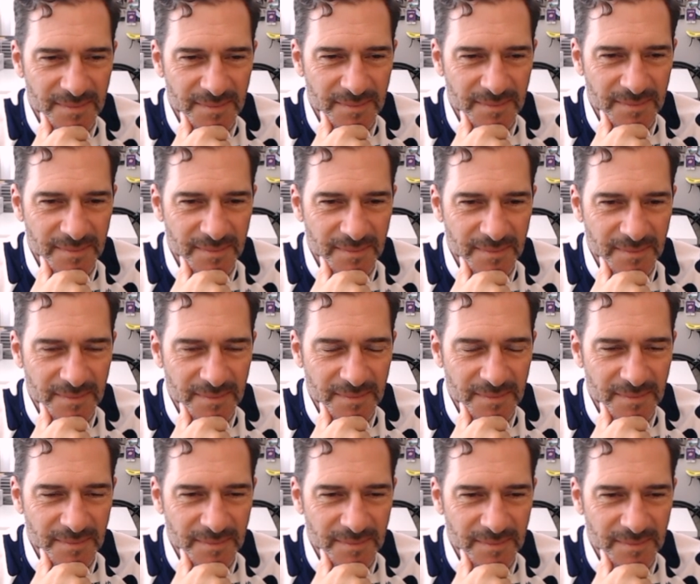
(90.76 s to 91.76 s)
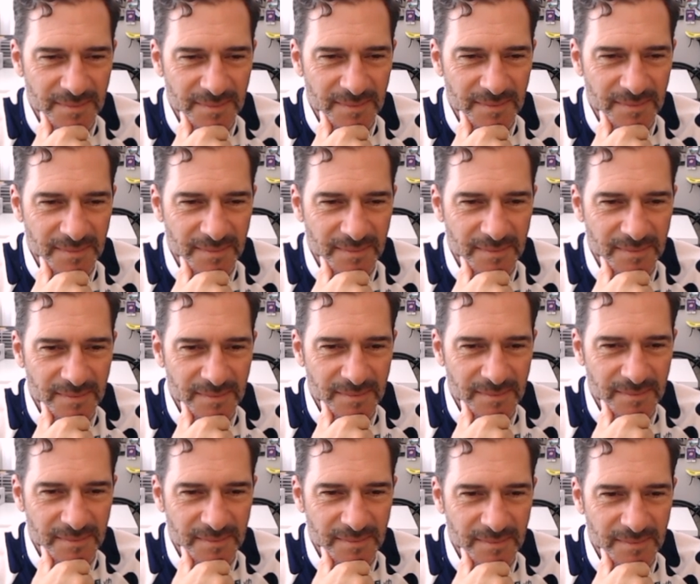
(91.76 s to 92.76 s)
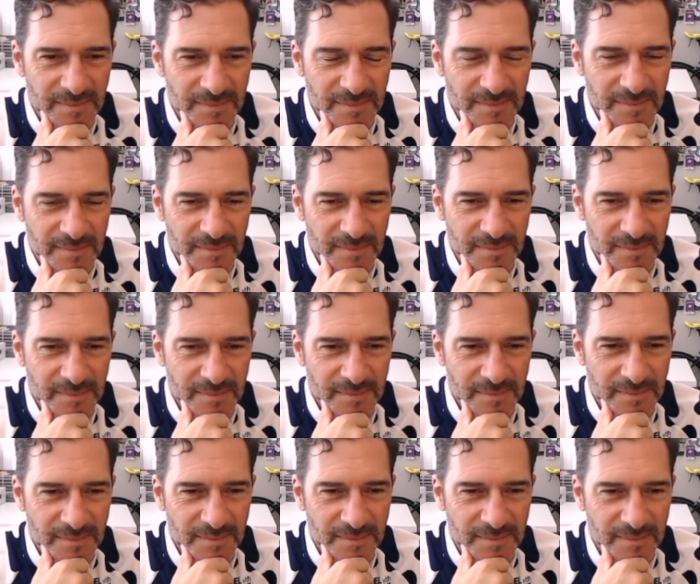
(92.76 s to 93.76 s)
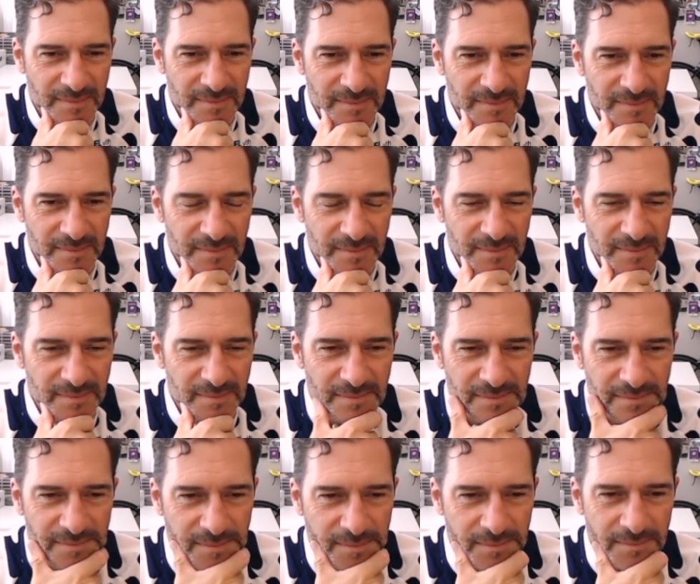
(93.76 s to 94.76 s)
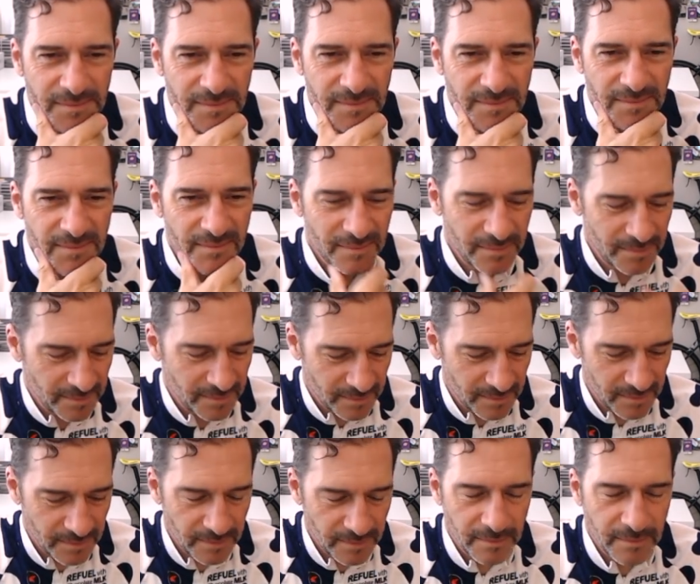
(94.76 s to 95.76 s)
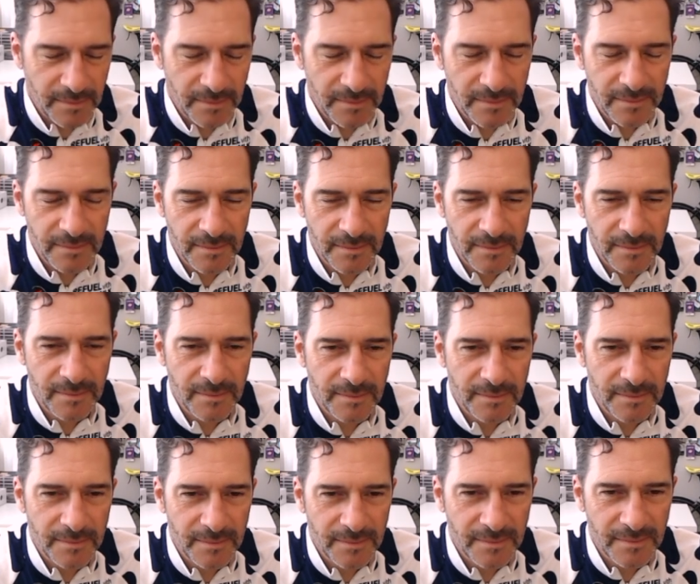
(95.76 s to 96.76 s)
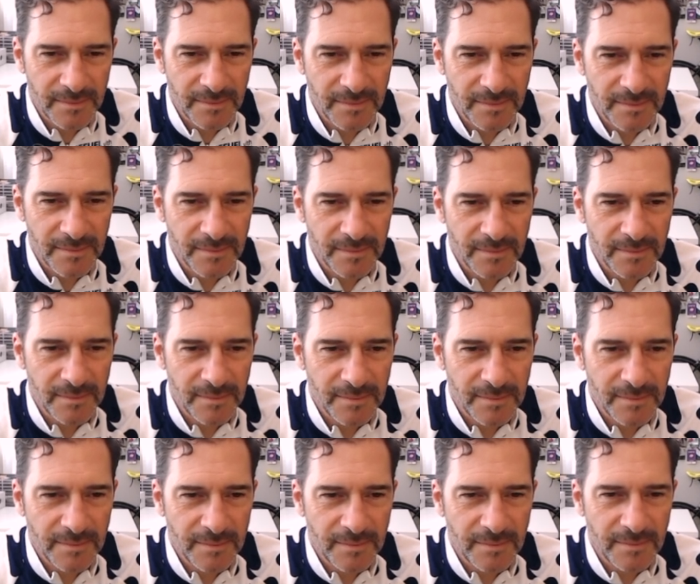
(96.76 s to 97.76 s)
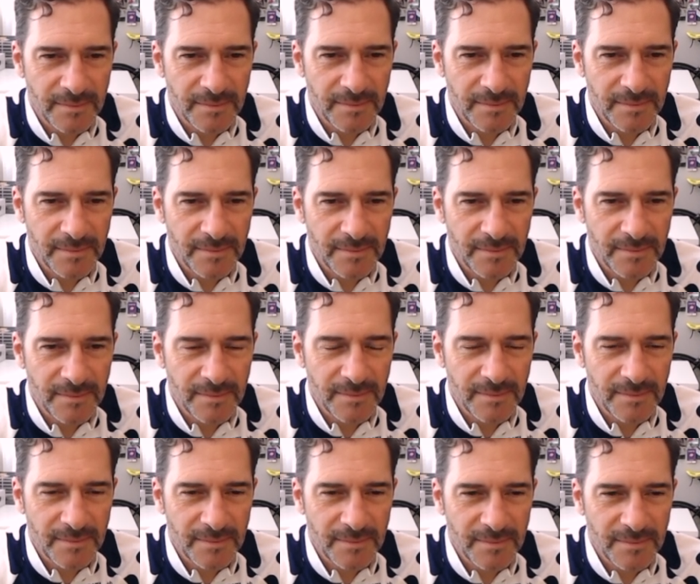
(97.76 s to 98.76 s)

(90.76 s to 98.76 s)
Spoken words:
(not speaking)